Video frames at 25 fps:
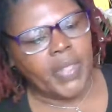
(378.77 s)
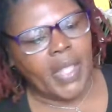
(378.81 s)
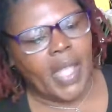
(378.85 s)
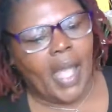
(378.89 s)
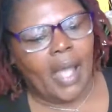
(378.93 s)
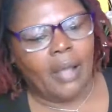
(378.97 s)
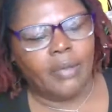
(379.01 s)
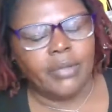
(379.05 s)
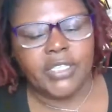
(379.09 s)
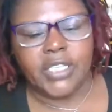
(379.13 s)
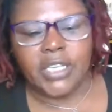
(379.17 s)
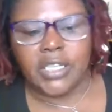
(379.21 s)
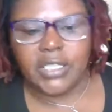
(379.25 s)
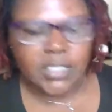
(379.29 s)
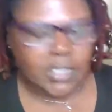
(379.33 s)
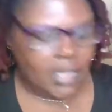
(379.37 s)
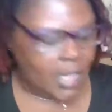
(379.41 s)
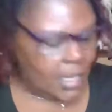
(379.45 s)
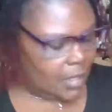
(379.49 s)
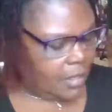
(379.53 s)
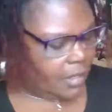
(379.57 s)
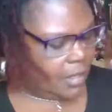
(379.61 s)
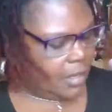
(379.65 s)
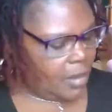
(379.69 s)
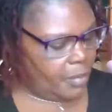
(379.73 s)
I was just
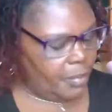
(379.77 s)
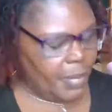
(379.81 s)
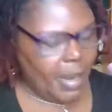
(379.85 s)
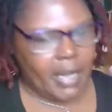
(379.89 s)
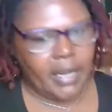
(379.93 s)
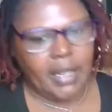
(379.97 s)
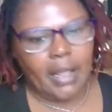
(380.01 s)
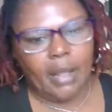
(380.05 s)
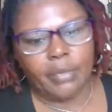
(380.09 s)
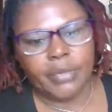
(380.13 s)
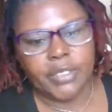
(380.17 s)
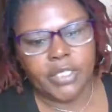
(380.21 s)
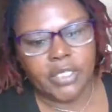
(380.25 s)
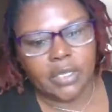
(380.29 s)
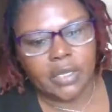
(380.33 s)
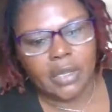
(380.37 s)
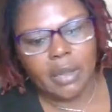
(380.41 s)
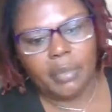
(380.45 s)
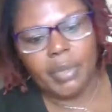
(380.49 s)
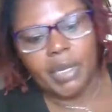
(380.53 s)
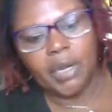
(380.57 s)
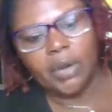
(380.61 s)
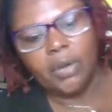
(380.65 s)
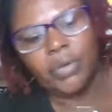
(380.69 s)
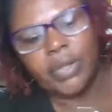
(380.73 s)
telling everybody I was
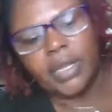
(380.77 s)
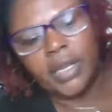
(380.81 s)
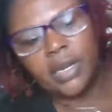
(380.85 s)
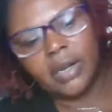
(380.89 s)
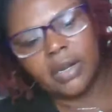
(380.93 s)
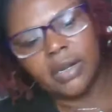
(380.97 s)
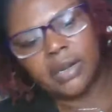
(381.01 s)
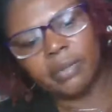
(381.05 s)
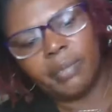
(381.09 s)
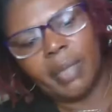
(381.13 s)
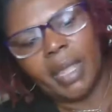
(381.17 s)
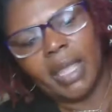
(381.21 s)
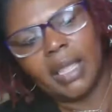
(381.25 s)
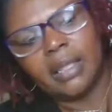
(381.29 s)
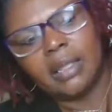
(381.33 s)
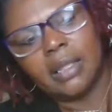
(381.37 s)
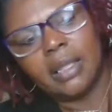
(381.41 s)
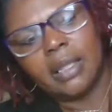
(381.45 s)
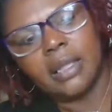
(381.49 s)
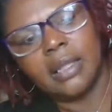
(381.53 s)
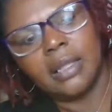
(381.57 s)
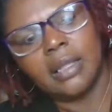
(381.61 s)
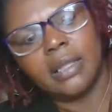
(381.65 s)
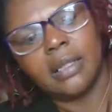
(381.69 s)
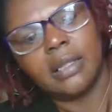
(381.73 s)
coming on here to make
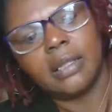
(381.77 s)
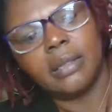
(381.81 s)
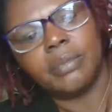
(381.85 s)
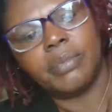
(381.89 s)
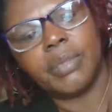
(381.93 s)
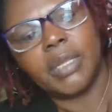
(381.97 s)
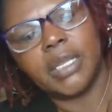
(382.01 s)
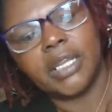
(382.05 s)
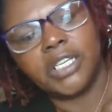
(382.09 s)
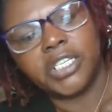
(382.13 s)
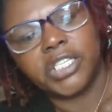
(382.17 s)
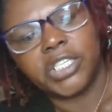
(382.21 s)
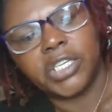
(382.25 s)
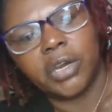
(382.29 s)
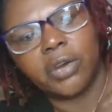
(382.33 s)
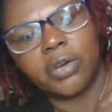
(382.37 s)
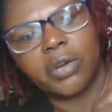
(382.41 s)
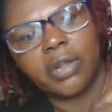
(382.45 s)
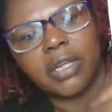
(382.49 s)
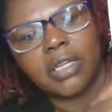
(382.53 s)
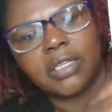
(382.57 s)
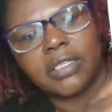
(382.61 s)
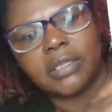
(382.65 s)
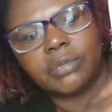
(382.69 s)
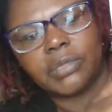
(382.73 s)
me a shirt
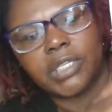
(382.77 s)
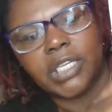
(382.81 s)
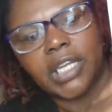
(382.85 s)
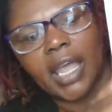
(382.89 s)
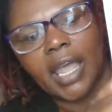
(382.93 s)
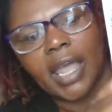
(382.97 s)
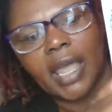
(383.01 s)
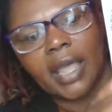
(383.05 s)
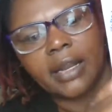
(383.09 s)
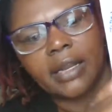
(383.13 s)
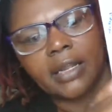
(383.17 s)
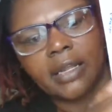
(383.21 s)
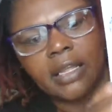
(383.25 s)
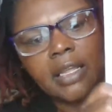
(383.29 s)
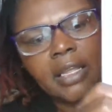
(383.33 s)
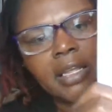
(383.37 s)
because I'm tired of